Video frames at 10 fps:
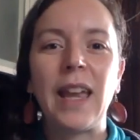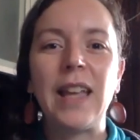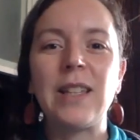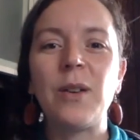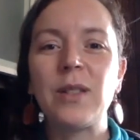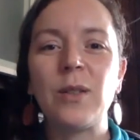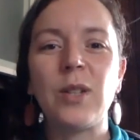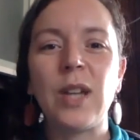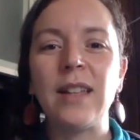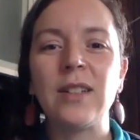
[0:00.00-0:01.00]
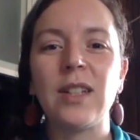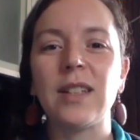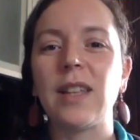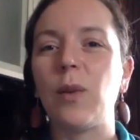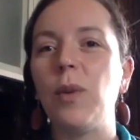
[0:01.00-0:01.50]
it's always so challenging.
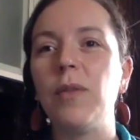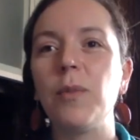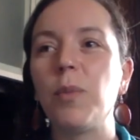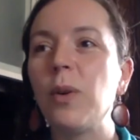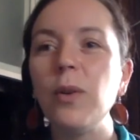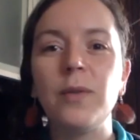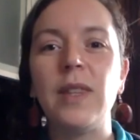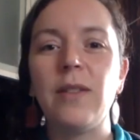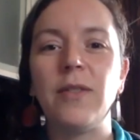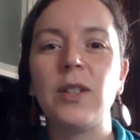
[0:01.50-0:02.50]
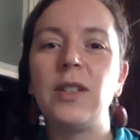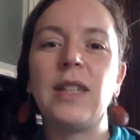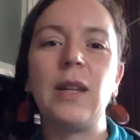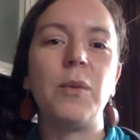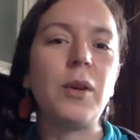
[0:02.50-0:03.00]
It's like, we've improved the
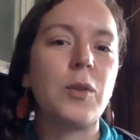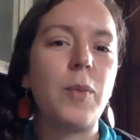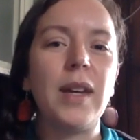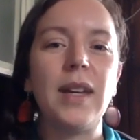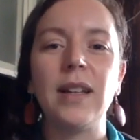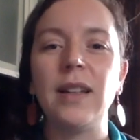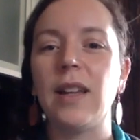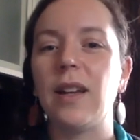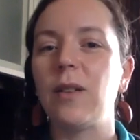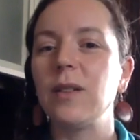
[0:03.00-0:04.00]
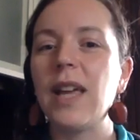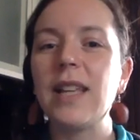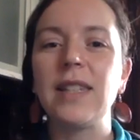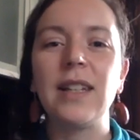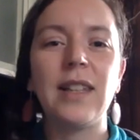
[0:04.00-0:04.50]
efficiency. We're spending,
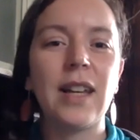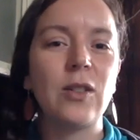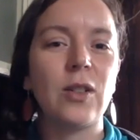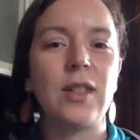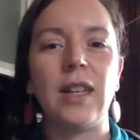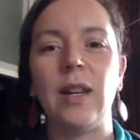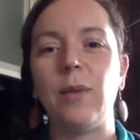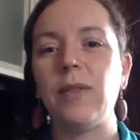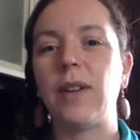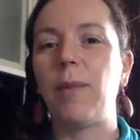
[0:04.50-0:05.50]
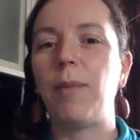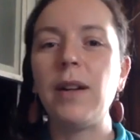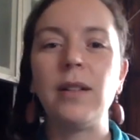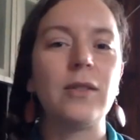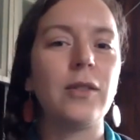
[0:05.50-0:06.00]
less in electricity. We've got
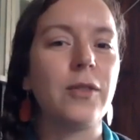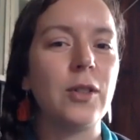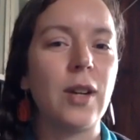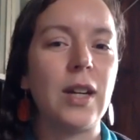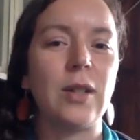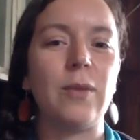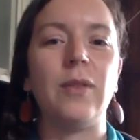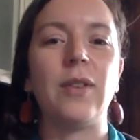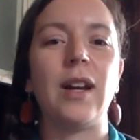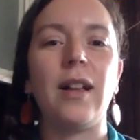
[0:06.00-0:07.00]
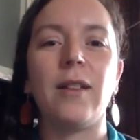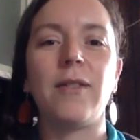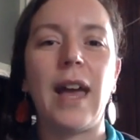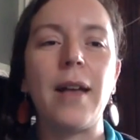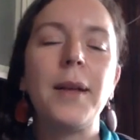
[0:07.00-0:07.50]
better refrigeration. We've got all of
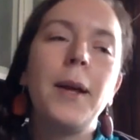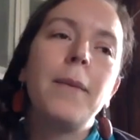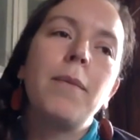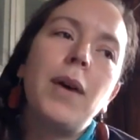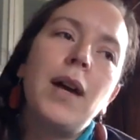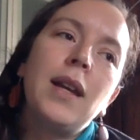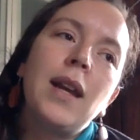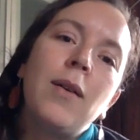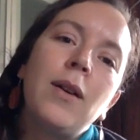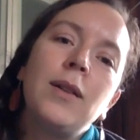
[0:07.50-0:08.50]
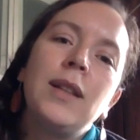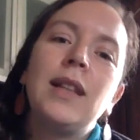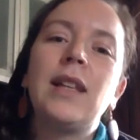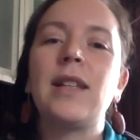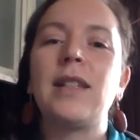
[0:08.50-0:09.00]
that. But now it only
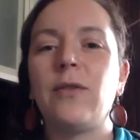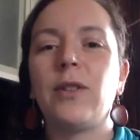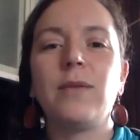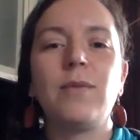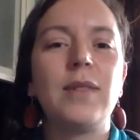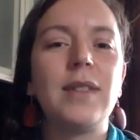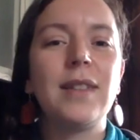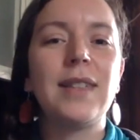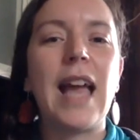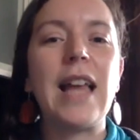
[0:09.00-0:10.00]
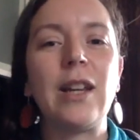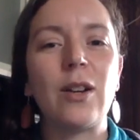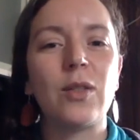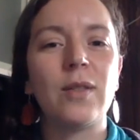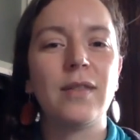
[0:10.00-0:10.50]
lasts for 10
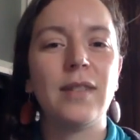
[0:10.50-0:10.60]
years